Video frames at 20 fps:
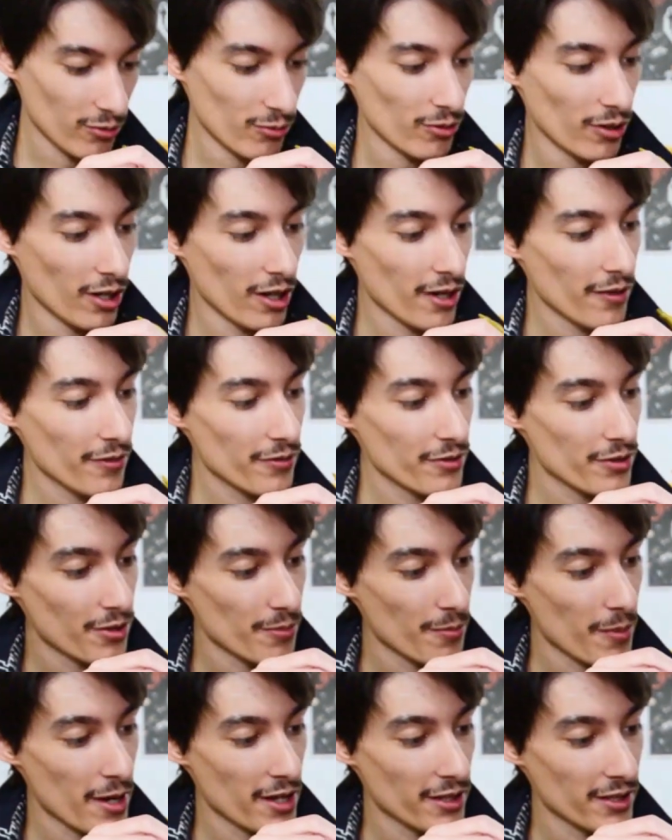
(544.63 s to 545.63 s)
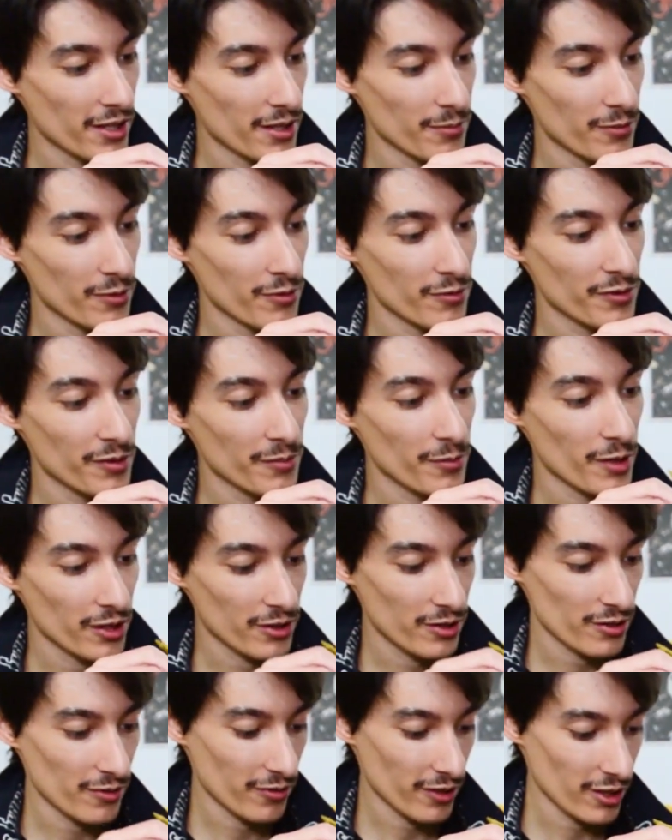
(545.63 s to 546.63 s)
who loves the Bandai movie
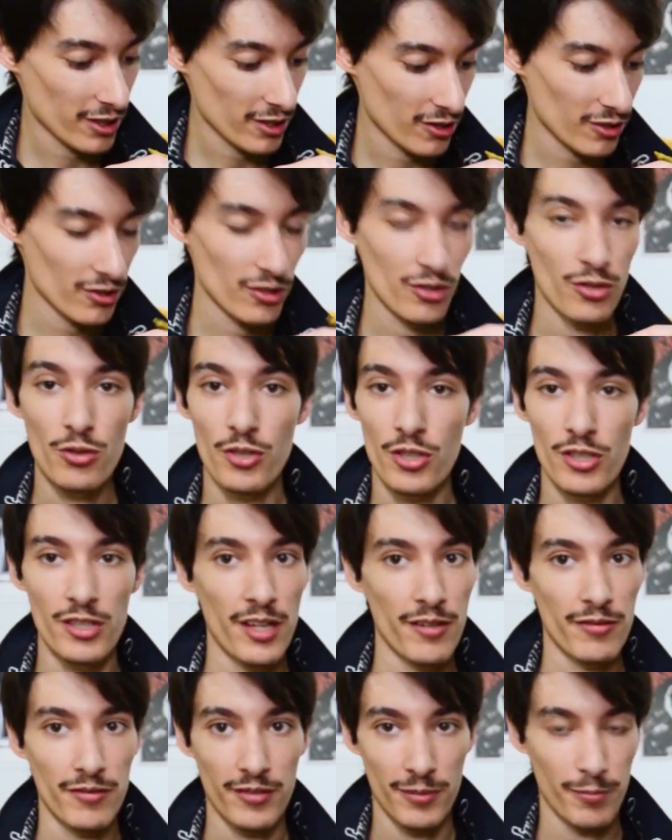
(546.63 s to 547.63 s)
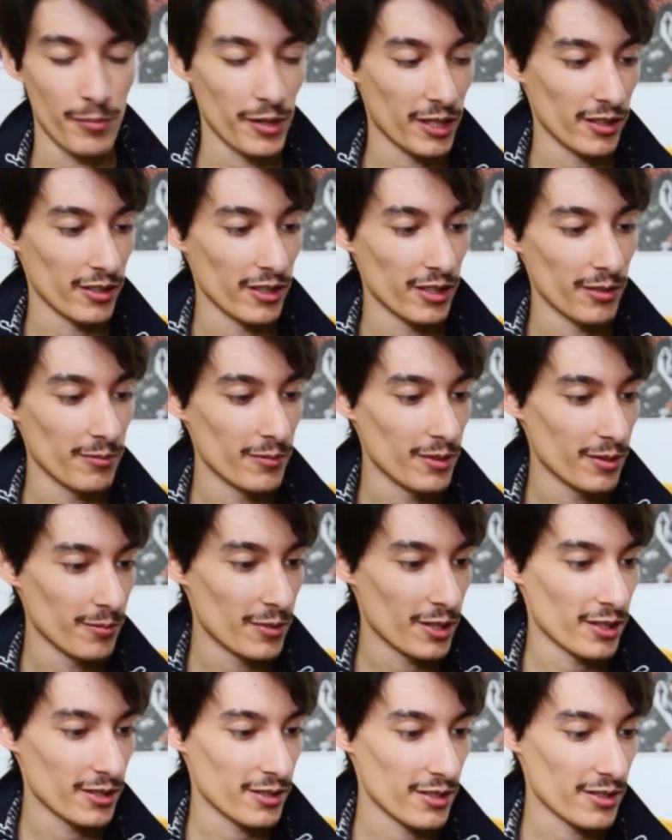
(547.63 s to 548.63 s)
monster figures, you should definitely pick it up
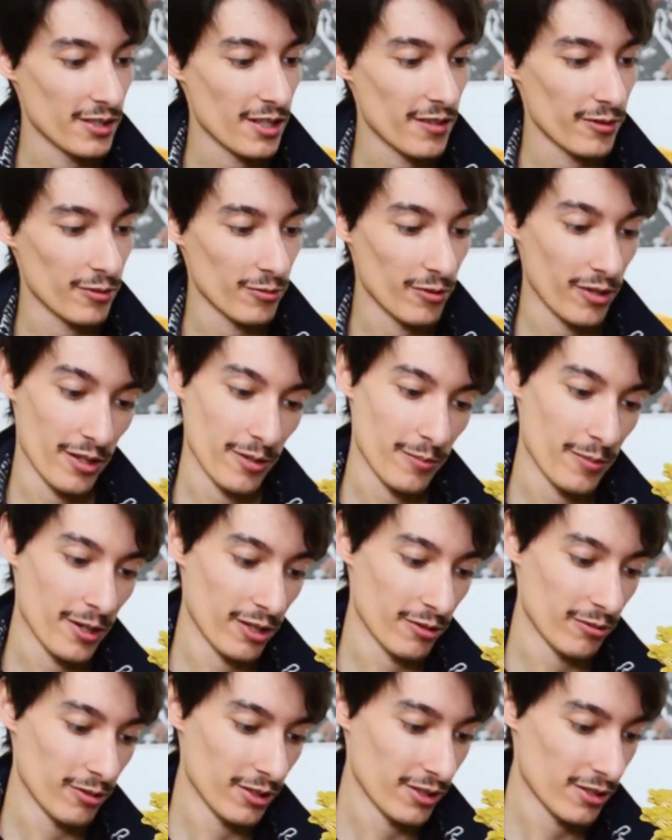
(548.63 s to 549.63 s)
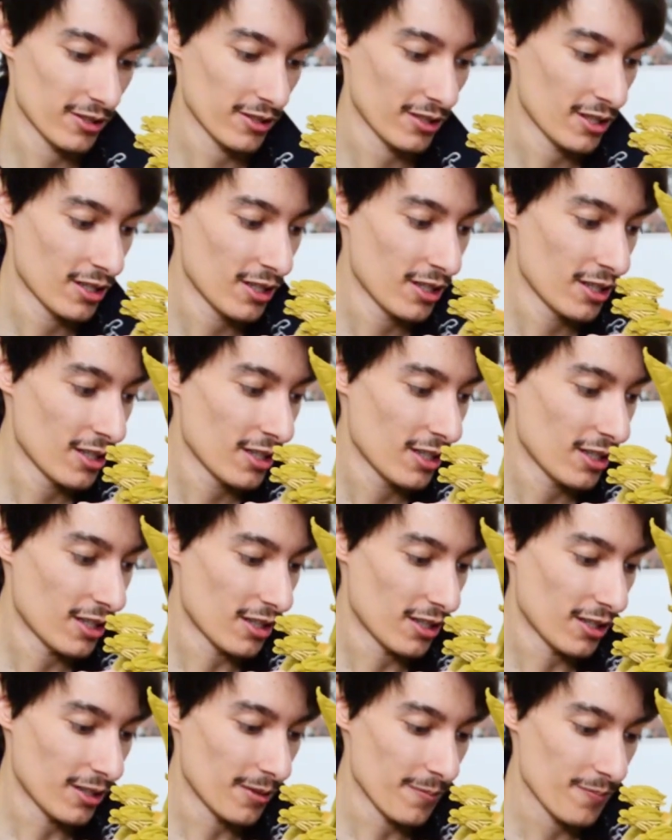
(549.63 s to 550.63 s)
because it's definitely one of the better ones,
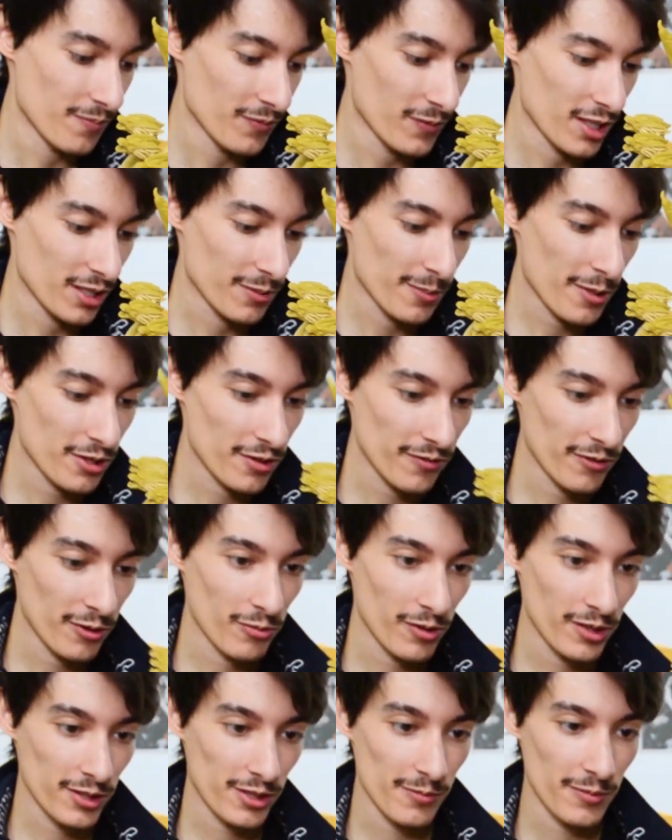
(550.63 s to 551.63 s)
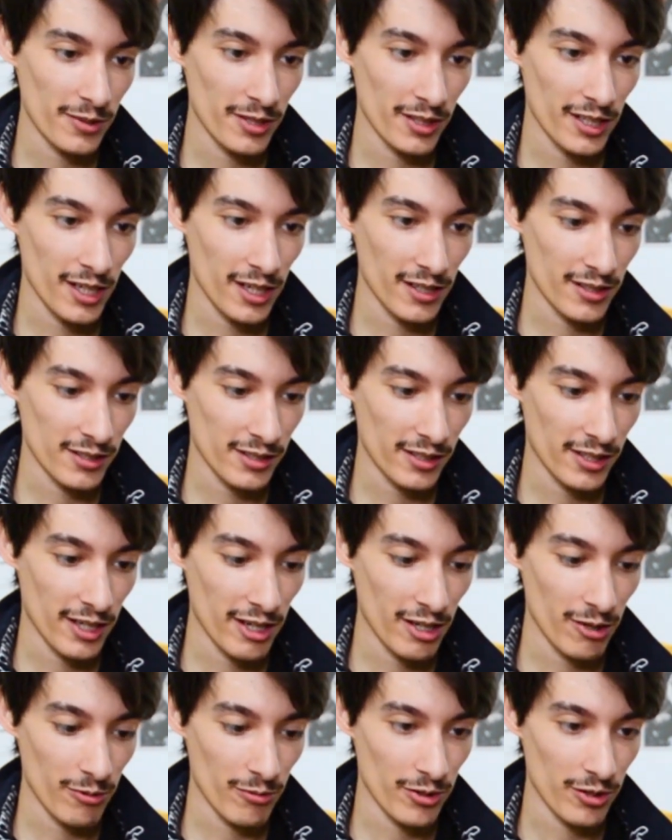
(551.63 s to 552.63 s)
especially if you want something to kind of
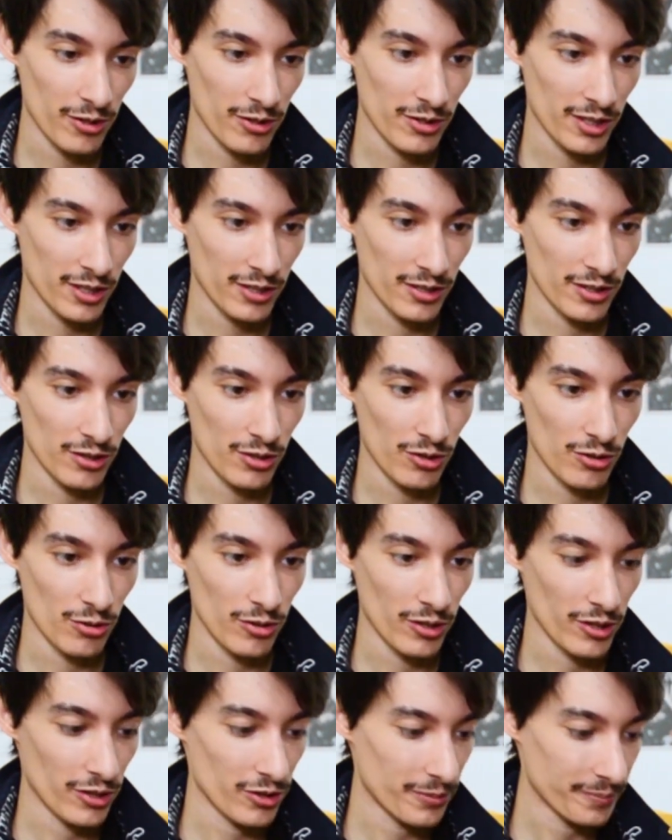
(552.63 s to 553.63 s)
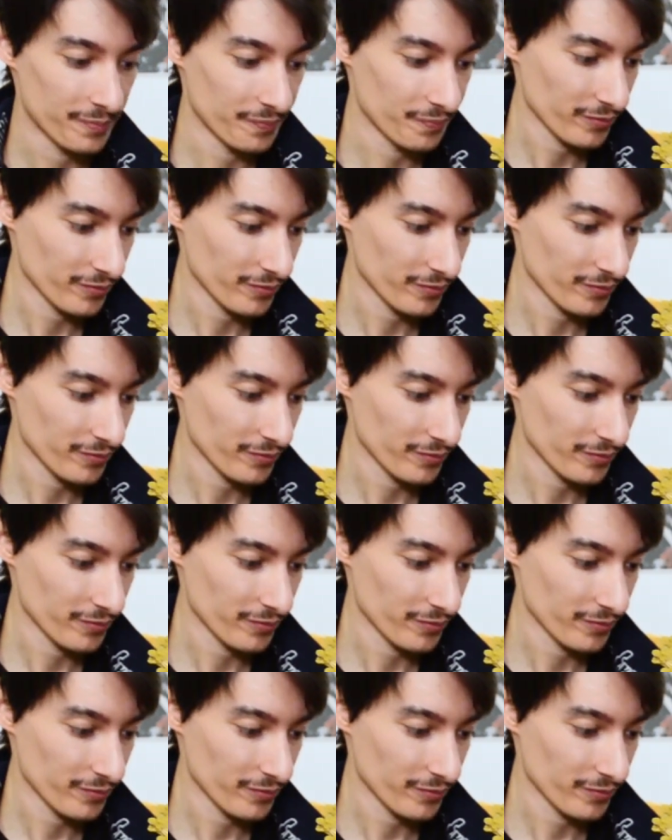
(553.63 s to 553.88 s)
scale with your 6-inch toys.